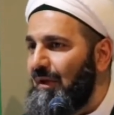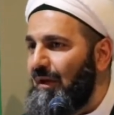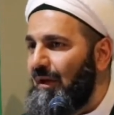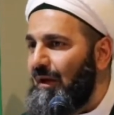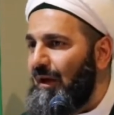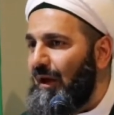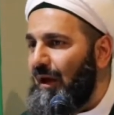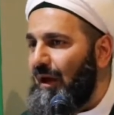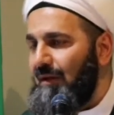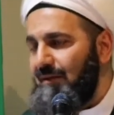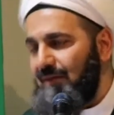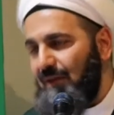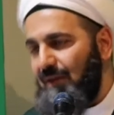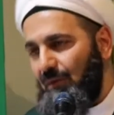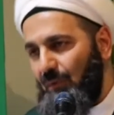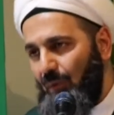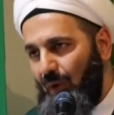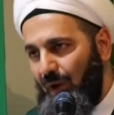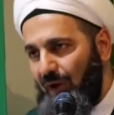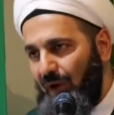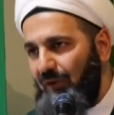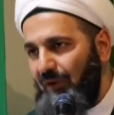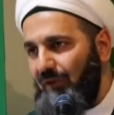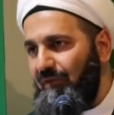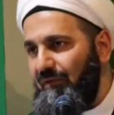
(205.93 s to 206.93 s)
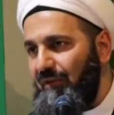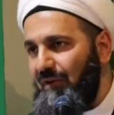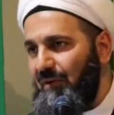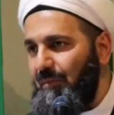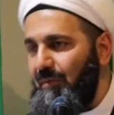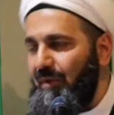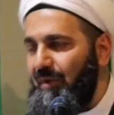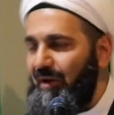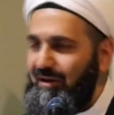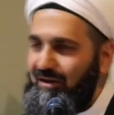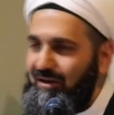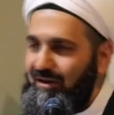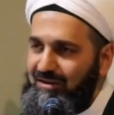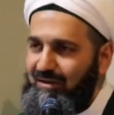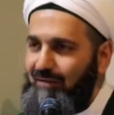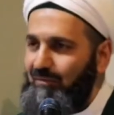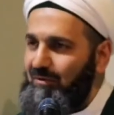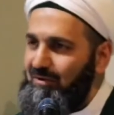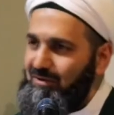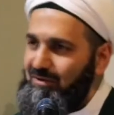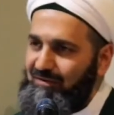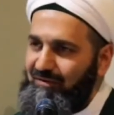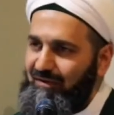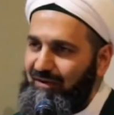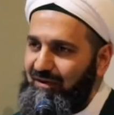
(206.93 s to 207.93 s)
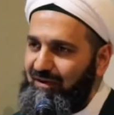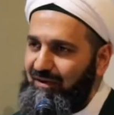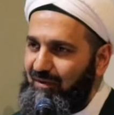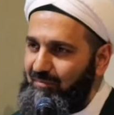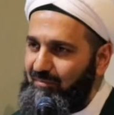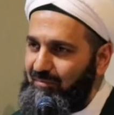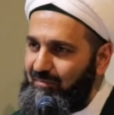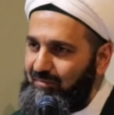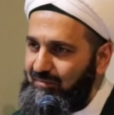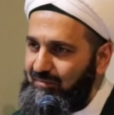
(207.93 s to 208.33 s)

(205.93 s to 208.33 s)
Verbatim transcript: until one of the companions was fed up